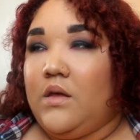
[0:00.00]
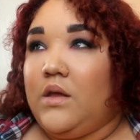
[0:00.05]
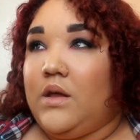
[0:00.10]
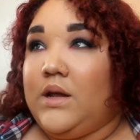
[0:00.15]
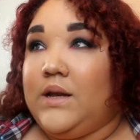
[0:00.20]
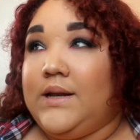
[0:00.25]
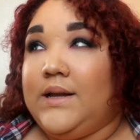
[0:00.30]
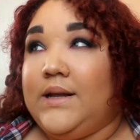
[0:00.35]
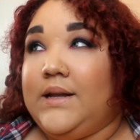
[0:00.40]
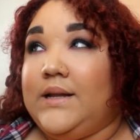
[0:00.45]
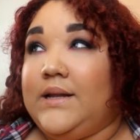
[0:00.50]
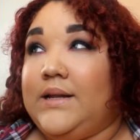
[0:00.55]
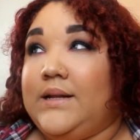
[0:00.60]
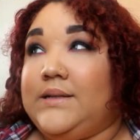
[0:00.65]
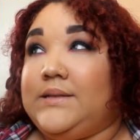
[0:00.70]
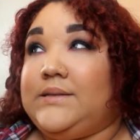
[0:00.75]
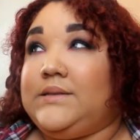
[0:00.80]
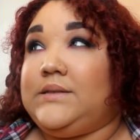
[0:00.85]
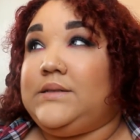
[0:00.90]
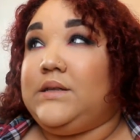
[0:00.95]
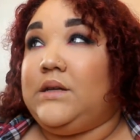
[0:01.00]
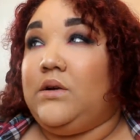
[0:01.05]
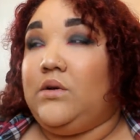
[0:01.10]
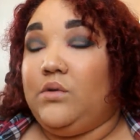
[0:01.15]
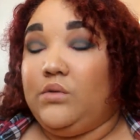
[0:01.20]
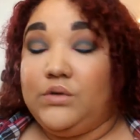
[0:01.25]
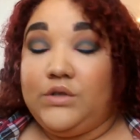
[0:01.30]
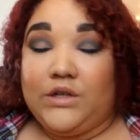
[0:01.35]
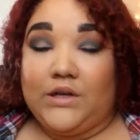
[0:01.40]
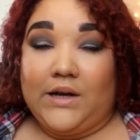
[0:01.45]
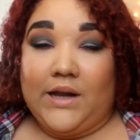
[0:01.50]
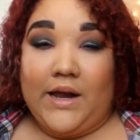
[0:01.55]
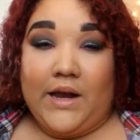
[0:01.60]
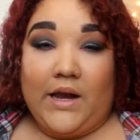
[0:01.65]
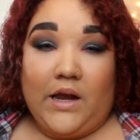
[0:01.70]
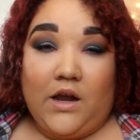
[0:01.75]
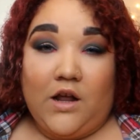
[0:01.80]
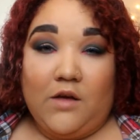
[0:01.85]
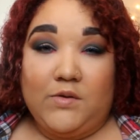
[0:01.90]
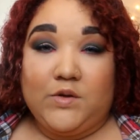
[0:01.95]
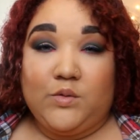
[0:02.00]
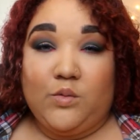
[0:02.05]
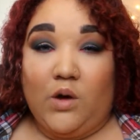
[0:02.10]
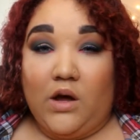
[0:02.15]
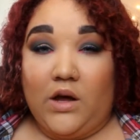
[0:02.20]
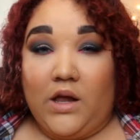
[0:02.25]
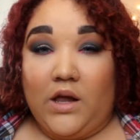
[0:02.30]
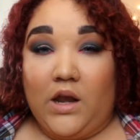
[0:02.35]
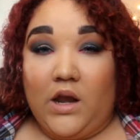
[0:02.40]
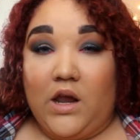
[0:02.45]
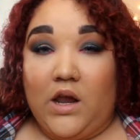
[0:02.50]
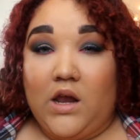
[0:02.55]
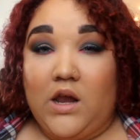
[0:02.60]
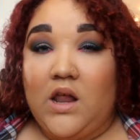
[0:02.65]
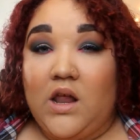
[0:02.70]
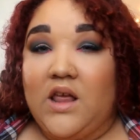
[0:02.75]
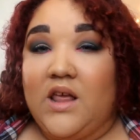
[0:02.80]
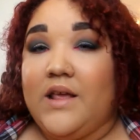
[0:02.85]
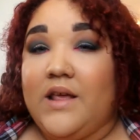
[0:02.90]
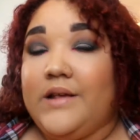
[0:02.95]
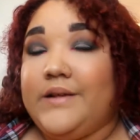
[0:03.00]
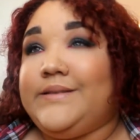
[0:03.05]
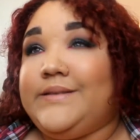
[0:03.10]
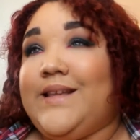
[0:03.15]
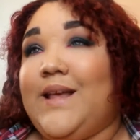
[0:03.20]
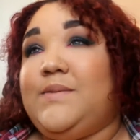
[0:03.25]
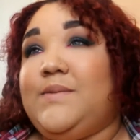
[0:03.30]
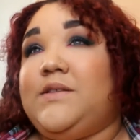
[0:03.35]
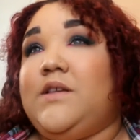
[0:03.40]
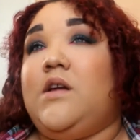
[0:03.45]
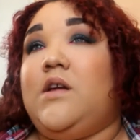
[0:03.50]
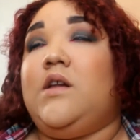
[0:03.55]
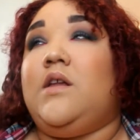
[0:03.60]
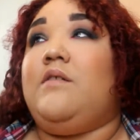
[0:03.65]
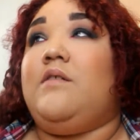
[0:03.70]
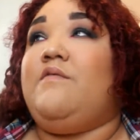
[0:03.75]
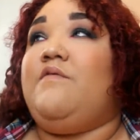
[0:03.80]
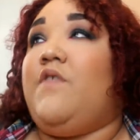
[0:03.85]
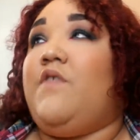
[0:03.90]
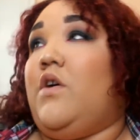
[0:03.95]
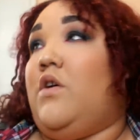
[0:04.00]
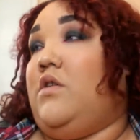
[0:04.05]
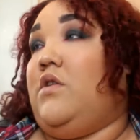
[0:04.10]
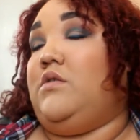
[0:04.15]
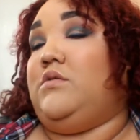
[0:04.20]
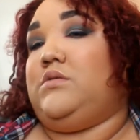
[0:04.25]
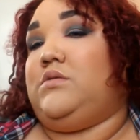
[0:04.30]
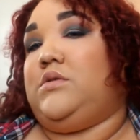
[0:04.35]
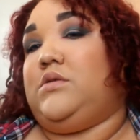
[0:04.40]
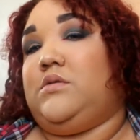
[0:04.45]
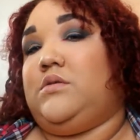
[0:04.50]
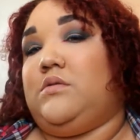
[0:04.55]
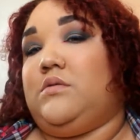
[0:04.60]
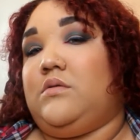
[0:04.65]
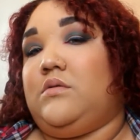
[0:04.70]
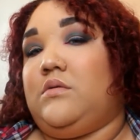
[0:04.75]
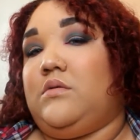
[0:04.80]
And then this older lady comes walking in, steps on it, and falls.